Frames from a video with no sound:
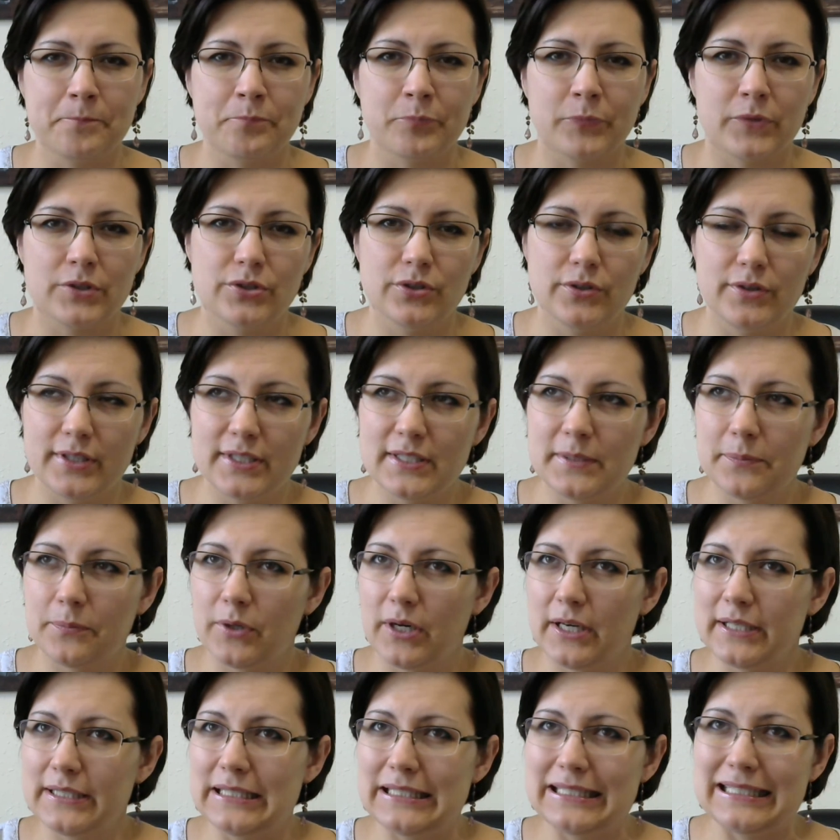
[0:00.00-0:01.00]
So this
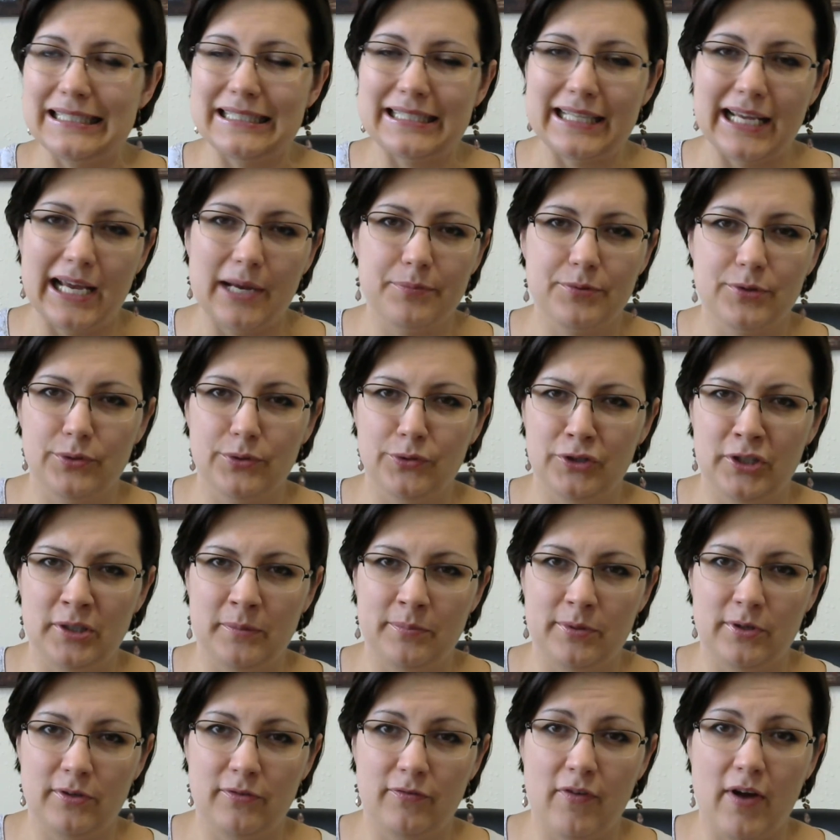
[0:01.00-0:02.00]
process is absolutely
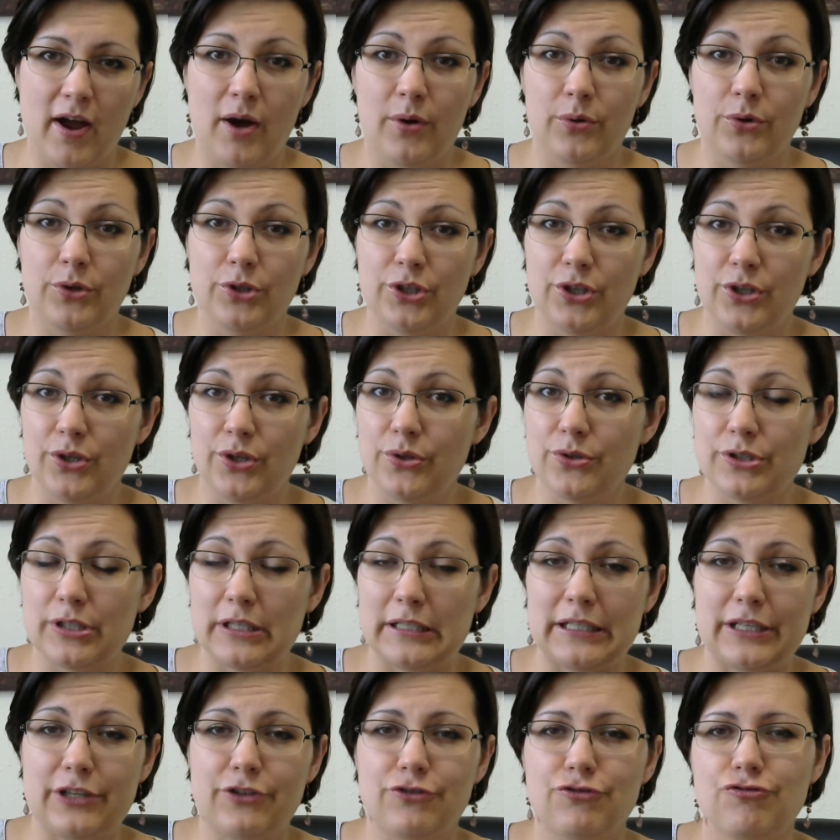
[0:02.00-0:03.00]
profound. Use it.
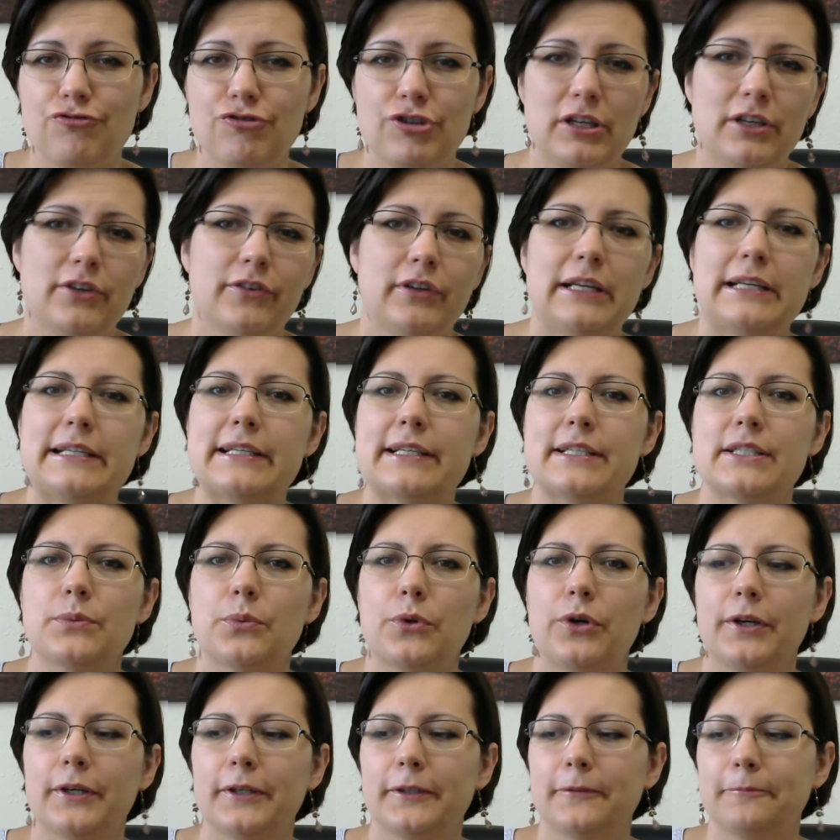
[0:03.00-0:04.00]
It really, really does
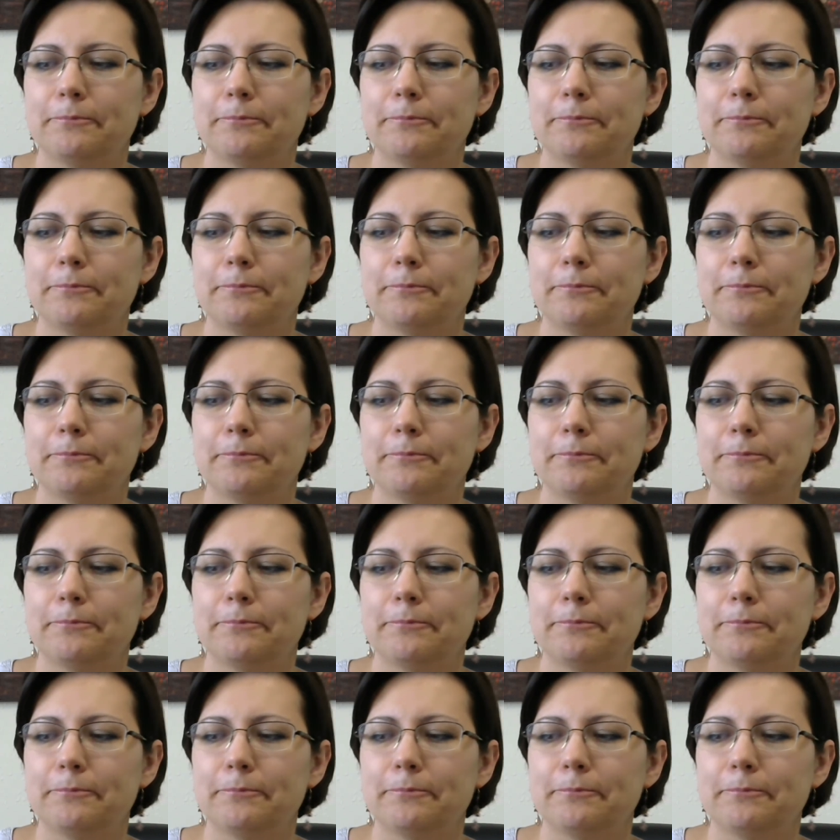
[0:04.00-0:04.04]
work.